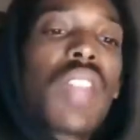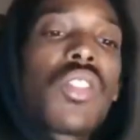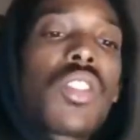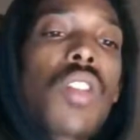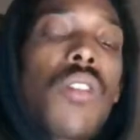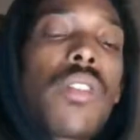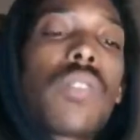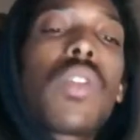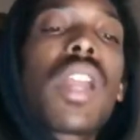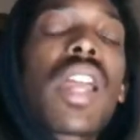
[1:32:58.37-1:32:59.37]
off of what
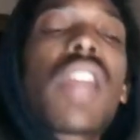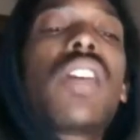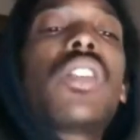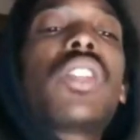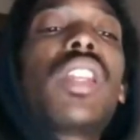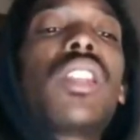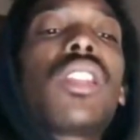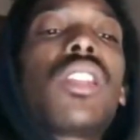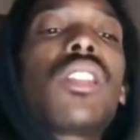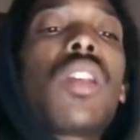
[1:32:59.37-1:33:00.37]
I kind of understand
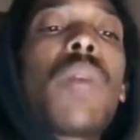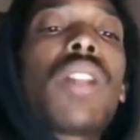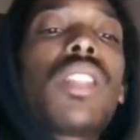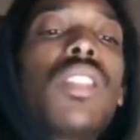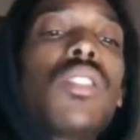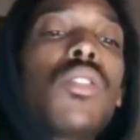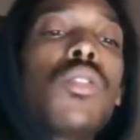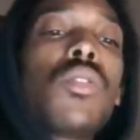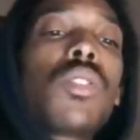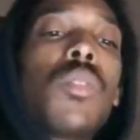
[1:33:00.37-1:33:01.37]
about these dudes,
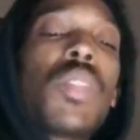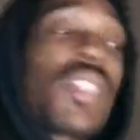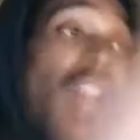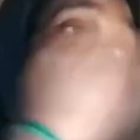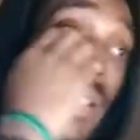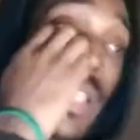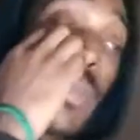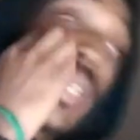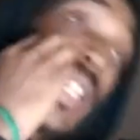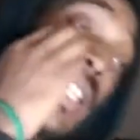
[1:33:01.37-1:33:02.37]
besides the
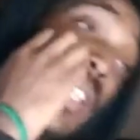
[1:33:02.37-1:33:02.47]
ability to